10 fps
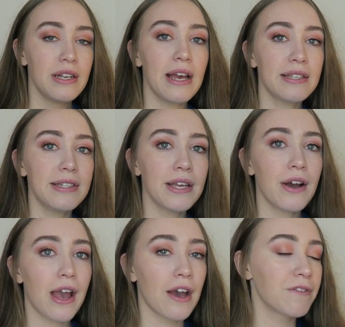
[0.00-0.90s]
Next thing
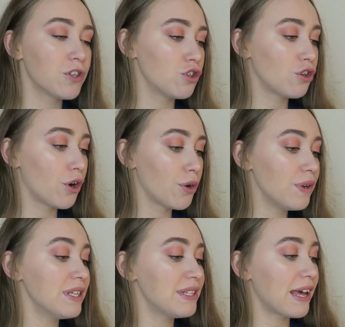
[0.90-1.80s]
I have to show
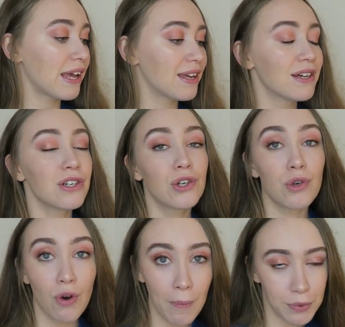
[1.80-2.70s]
is a
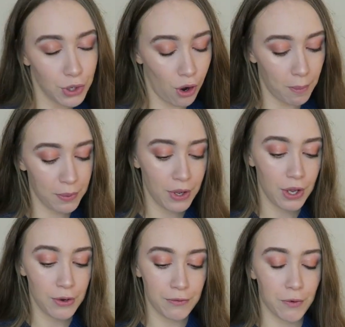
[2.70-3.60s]
crop top
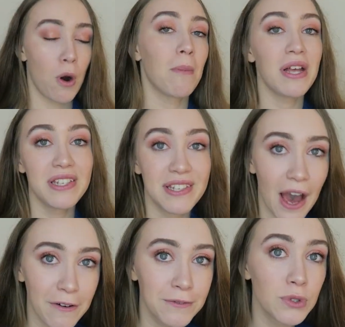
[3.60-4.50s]
from
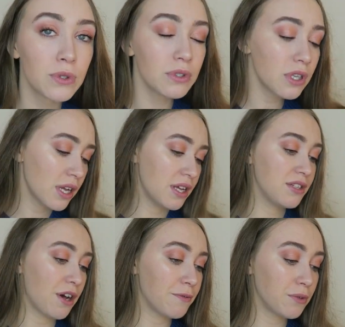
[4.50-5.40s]
Zaful.
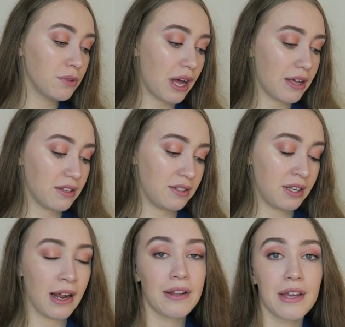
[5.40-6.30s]
Zaful has
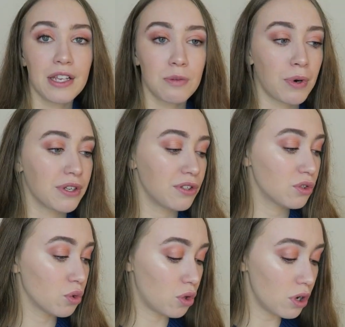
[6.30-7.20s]
an AliExpress
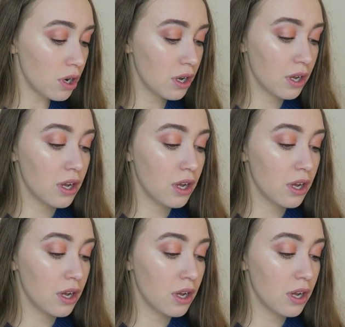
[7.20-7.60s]
store.